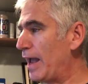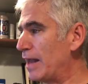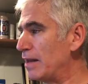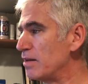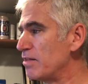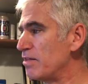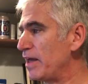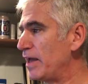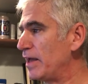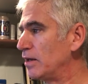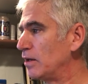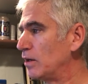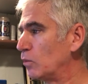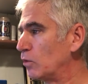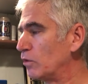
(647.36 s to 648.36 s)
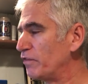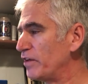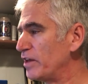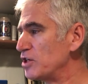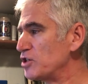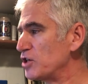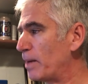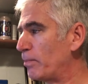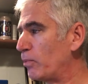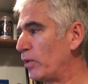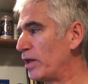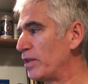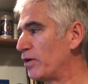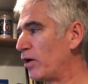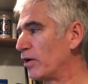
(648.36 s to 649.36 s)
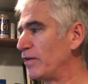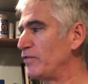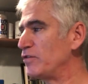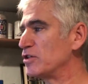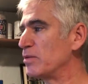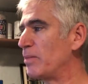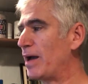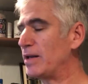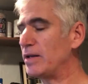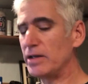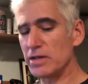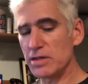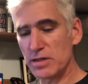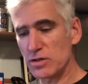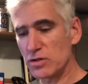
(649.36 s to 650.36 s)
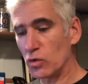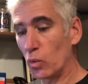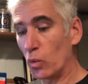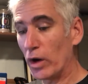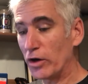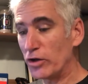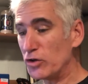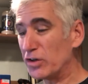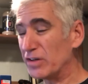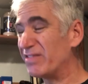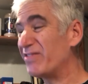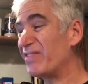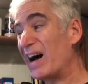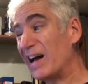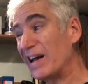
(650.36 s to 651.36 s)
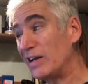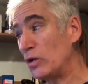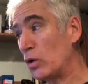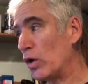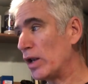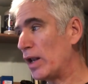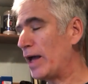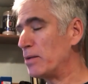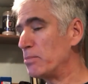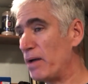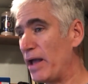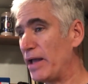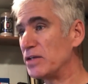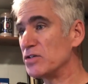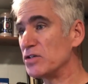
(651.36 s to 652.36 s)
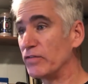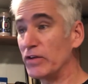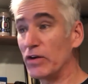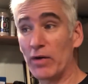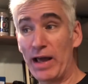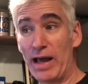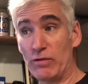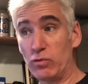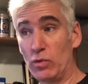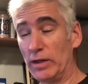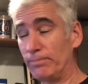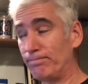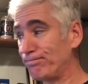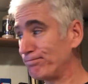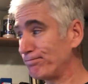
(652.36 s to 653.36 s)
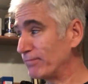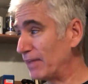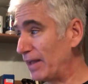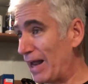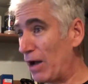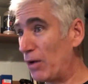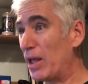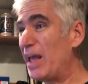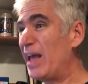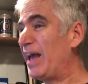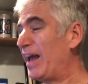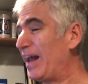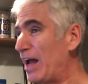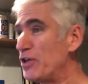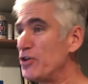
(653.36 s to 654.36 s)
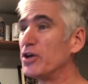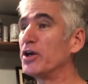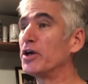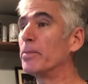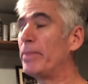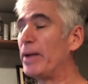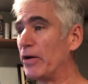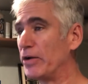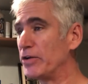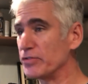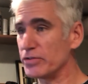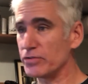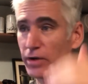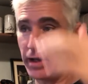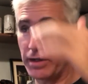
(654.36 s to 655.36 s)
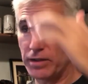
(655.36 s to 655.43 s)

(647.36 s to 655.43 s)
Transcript: and then we'll finish up with, I'll give you some ideas as to where you can find online banks if you don't have one, and how you can compare interest